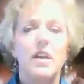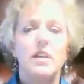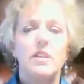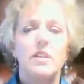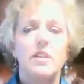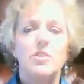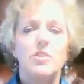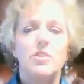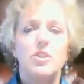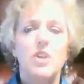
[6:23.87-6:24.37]

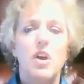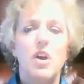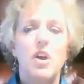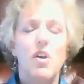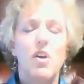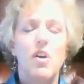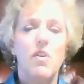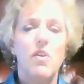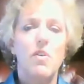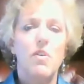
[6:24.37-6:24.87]

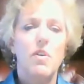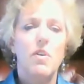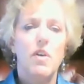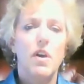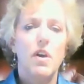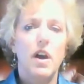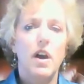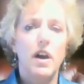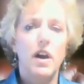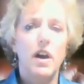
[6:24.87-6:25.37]
So
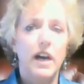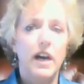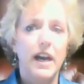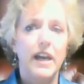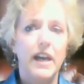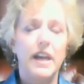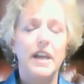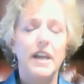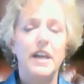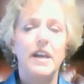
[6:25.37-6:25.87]

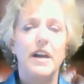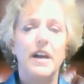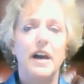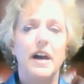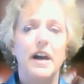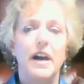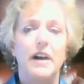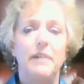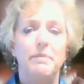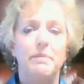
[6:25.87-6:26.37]
I,
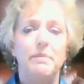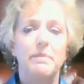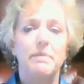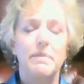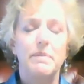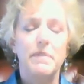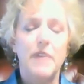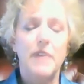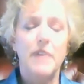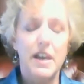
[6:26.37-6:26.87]

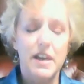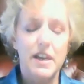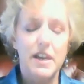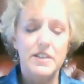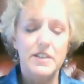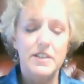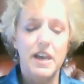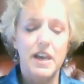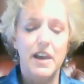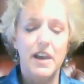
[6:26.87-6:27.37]
like I
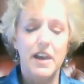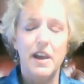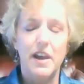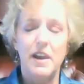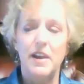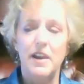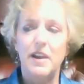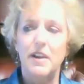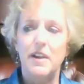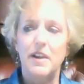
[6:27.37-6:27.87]
said,
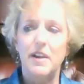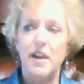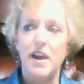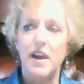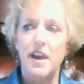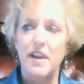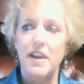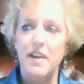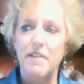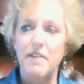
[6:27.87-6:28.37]

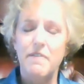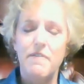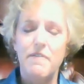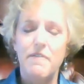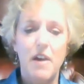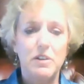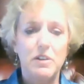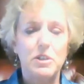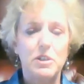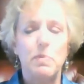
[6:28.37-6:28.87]
I
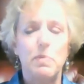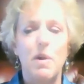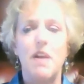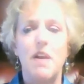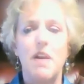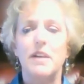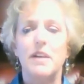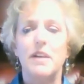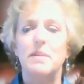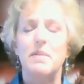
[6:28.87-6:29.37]
found your
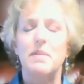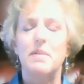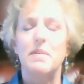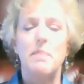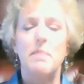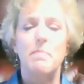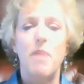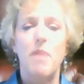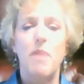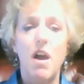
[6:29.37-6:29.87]
product
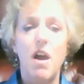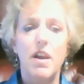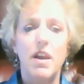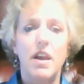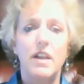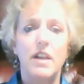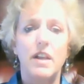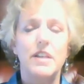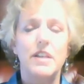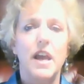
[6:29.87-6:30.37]
and bought
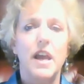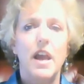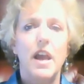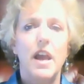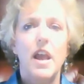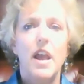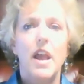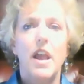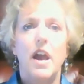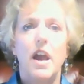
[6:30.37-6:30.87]
it,
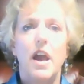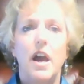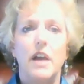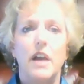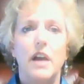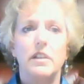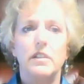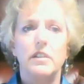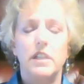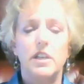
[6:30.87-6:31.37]

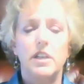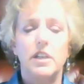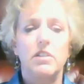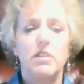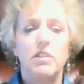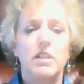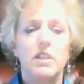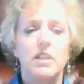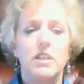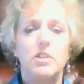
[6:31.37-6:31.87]
and
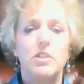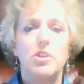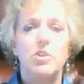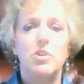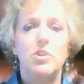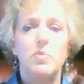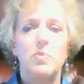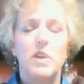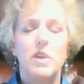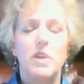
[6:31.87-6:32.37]
literally 2
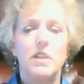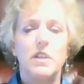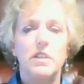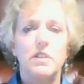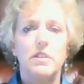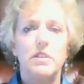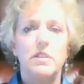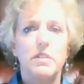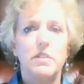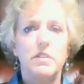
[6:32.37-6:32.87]

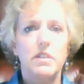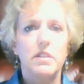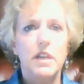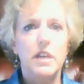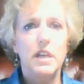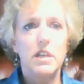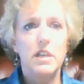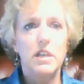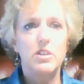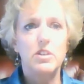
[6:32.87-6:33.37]
weeks
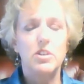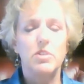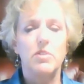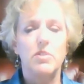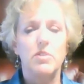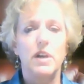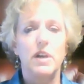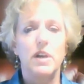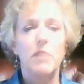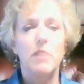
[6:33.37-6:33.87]
into
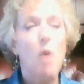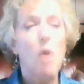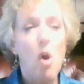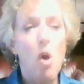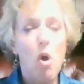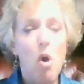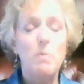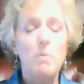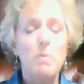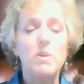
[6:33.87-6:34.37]
it, well,
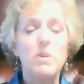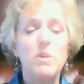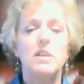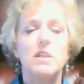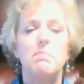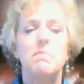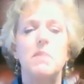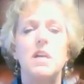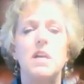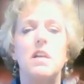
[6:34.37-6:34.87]
almost
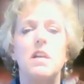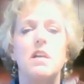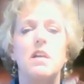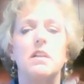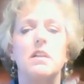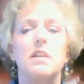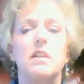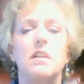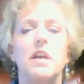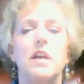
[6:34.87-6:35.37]

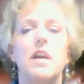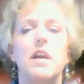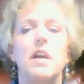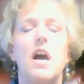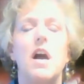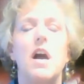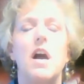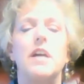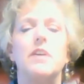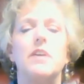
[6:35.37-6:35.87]
immediately,
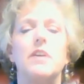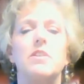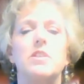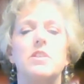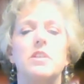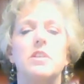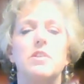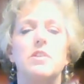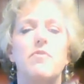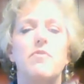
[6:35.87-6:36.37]
I could
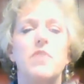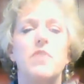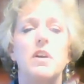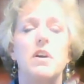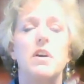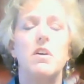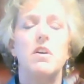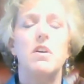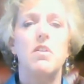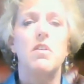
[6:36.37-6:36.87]
just
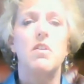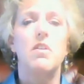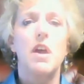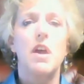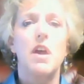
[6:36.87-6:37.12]
feel